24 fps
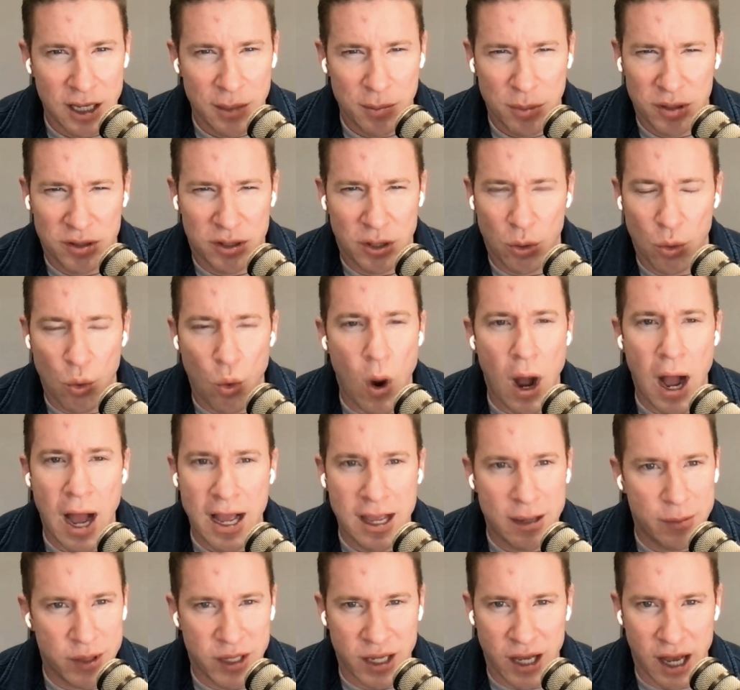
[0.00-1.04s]
But the
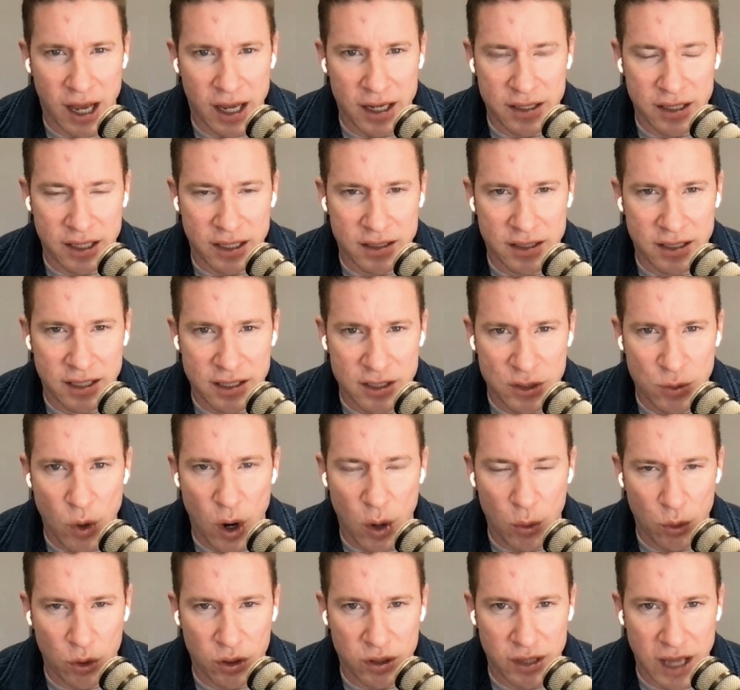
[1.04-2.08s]
why behind it is
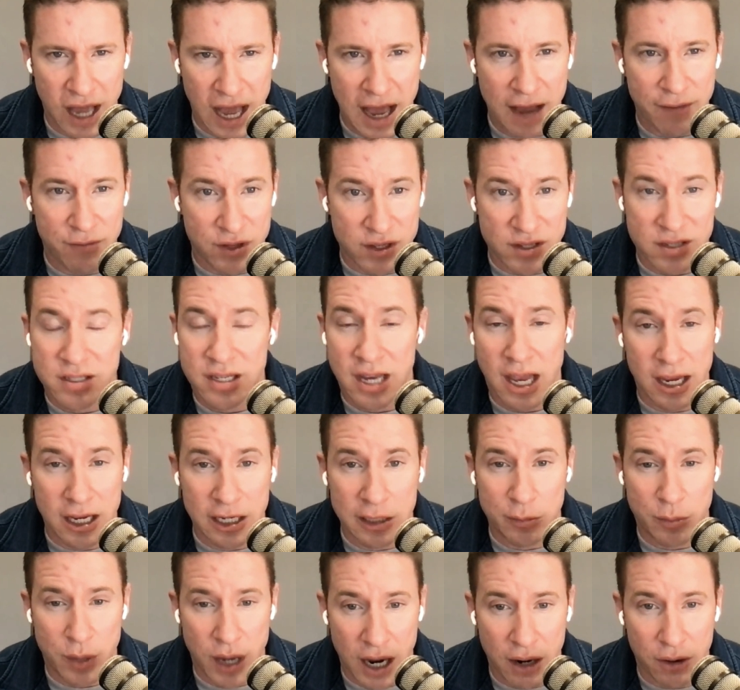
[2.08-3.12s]
what will have the
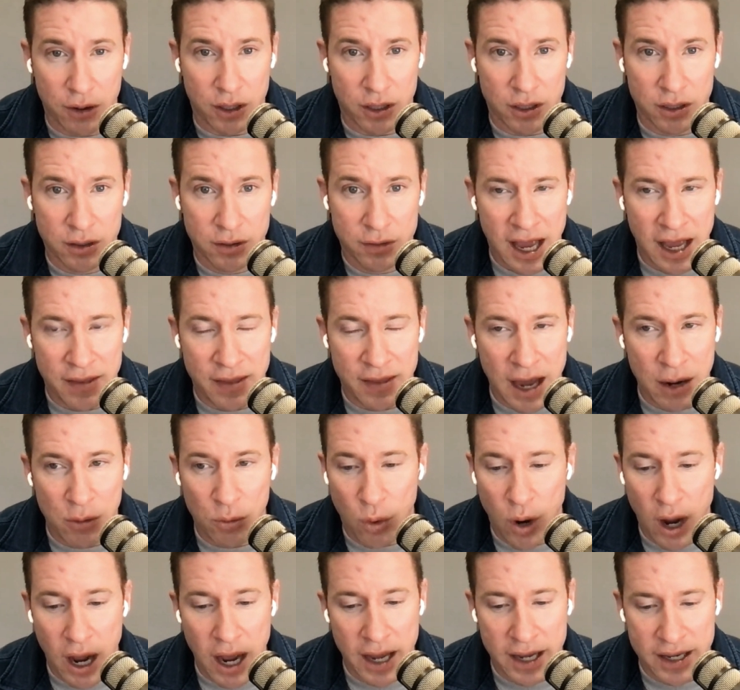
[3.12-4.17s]
staying power. And that
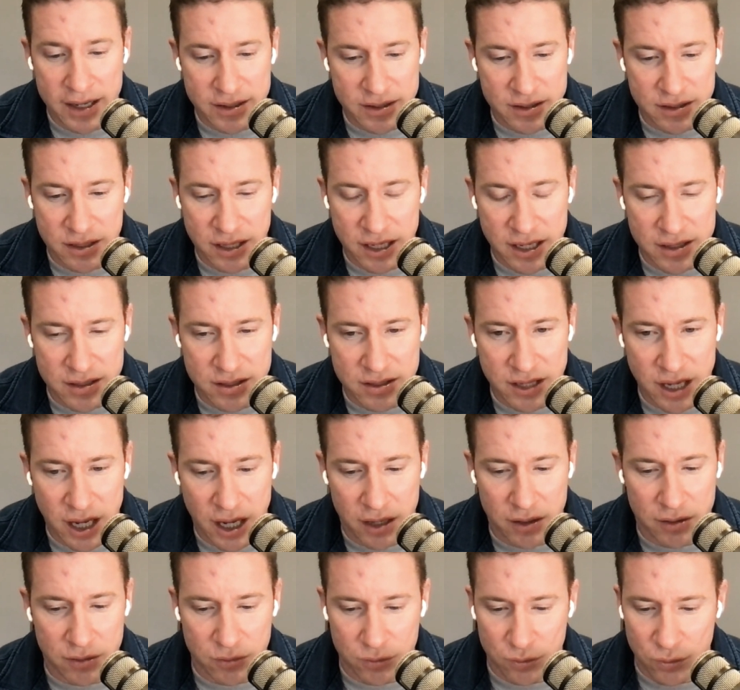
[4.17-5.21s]
why is
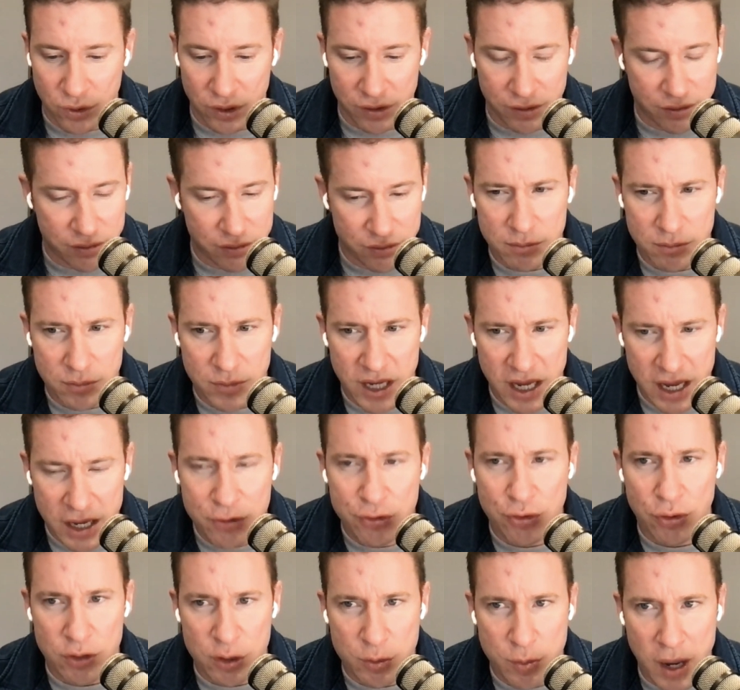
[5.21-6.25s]
done with
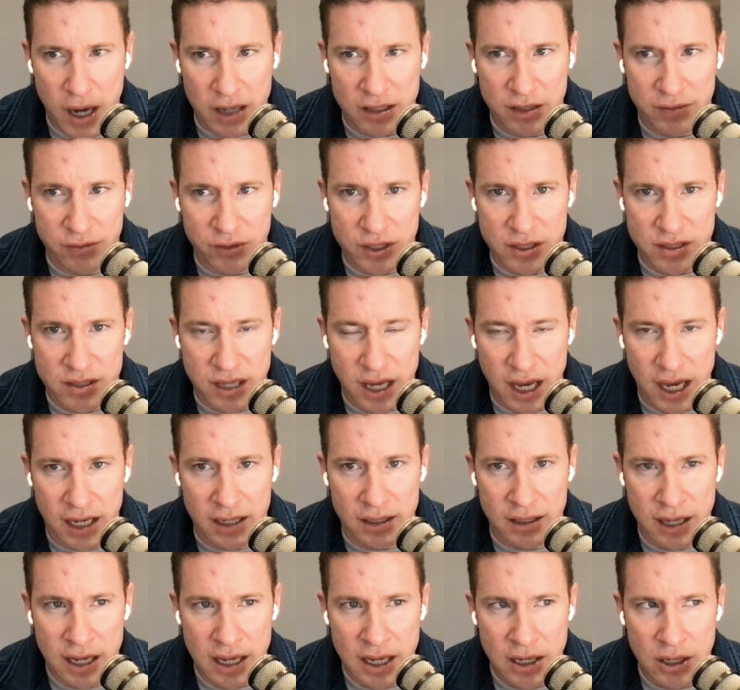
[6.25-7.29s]
introspectively
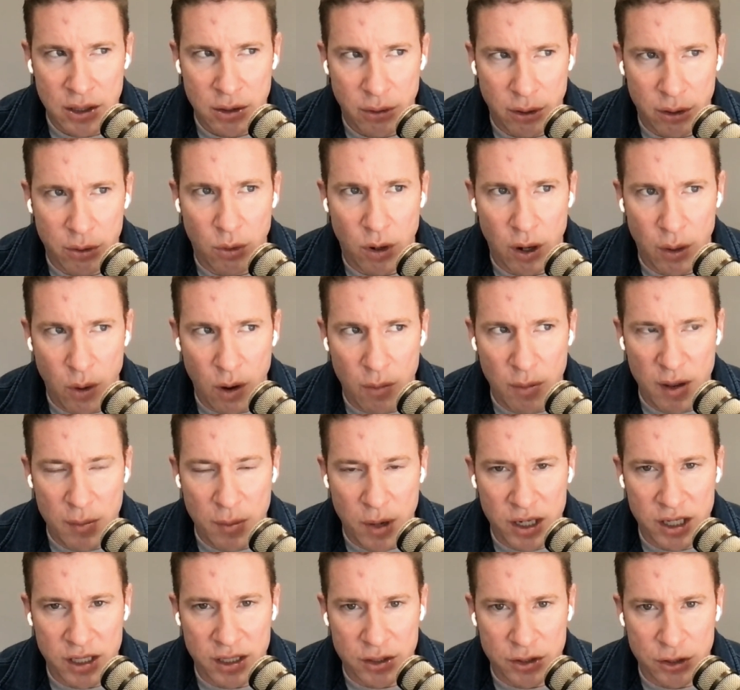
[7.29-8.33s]
saying, what do I want my
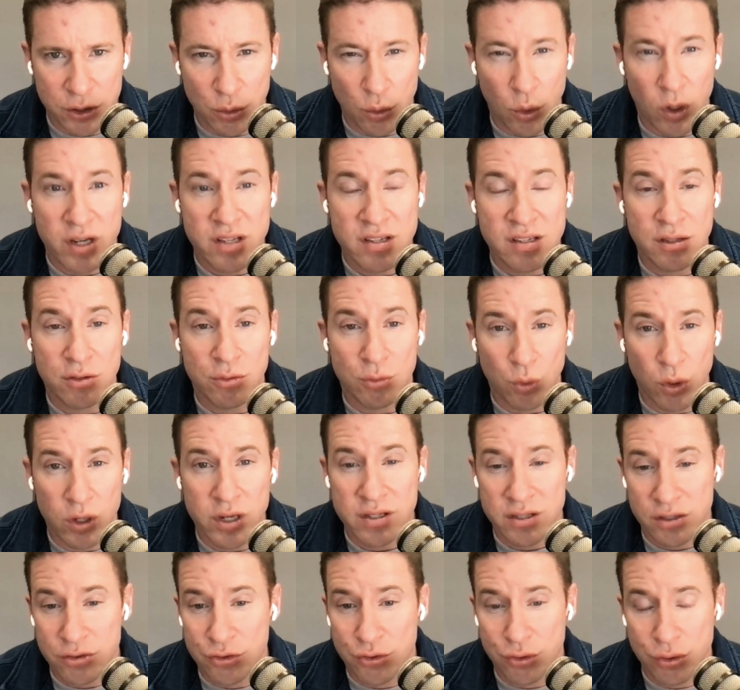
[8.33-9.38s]
money to do? What is
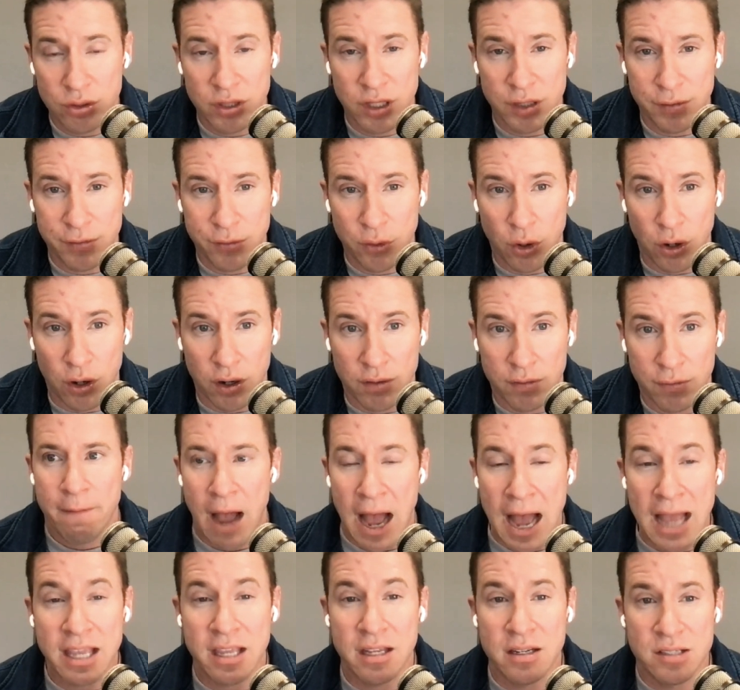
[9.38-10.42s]
it truly for?
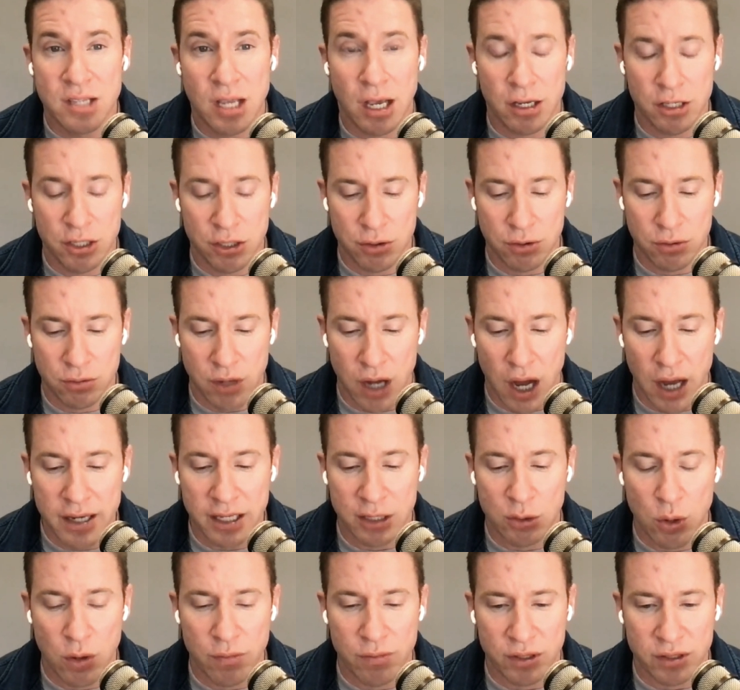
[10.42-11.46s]
I can tell you
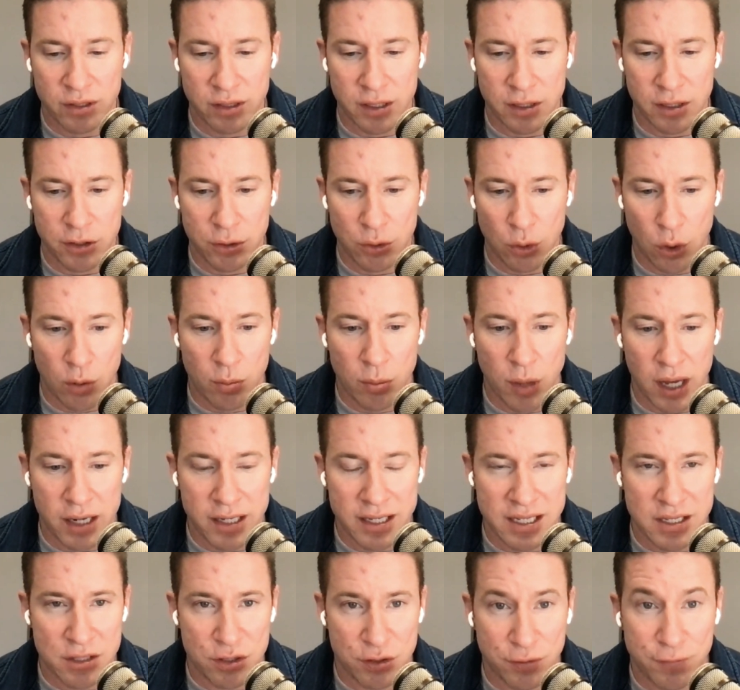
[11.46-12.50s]
unequivocally, your
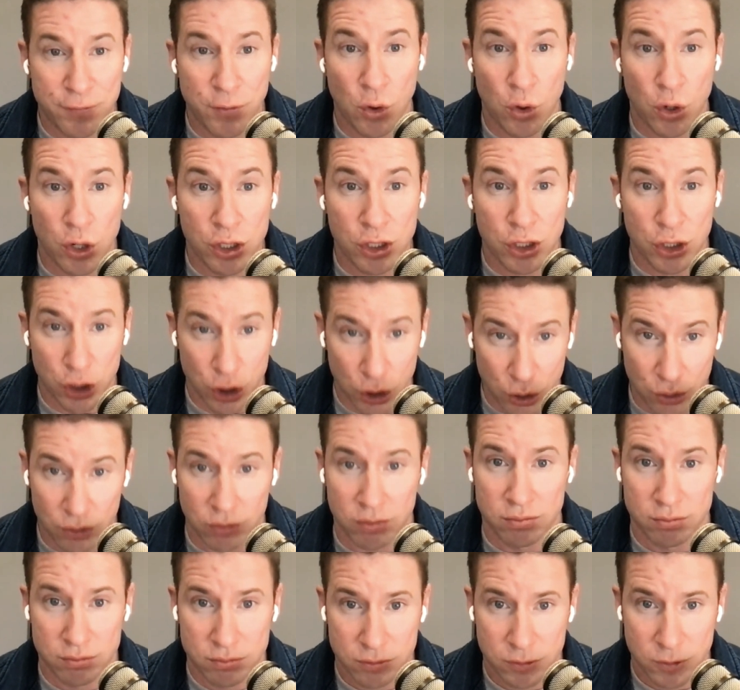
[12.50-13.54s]
money is for
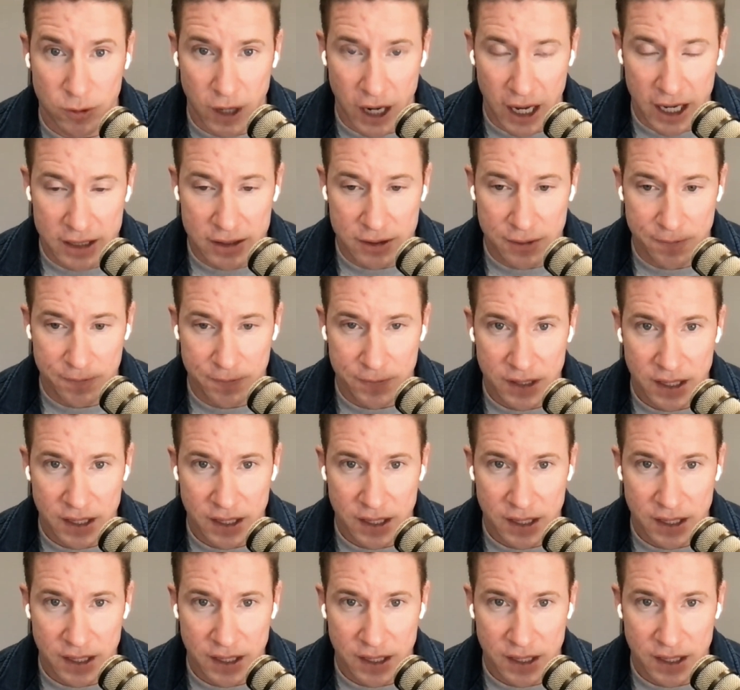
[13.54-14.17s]
you, right?